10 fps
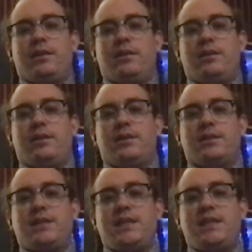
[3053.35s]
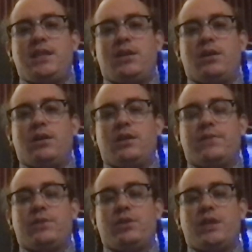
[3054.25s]
The CTR is
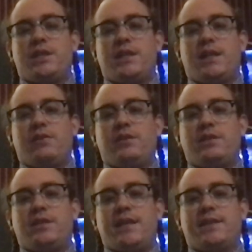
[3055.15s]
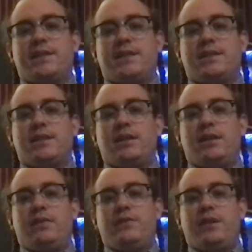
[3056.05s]
for transactions in excess
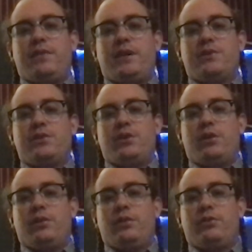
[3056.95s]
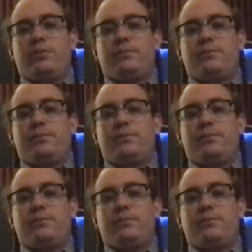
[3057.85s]
of $10,000.